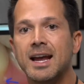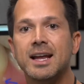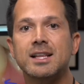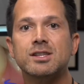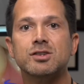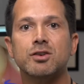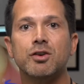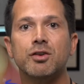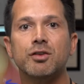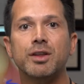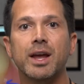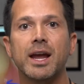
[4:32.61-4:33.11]

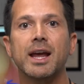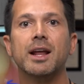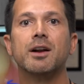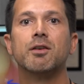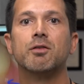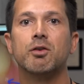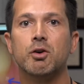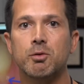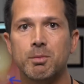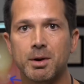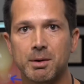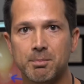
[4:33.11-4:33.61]
it's called
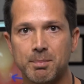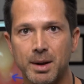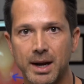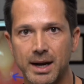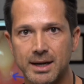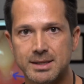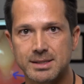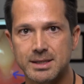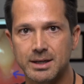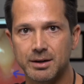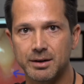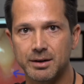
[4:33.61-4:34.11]
anaerobic
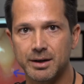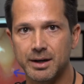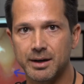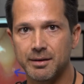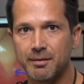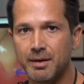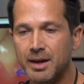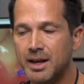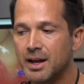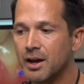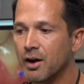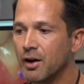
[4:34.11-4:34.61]

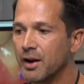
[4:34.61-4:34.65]
bacteria.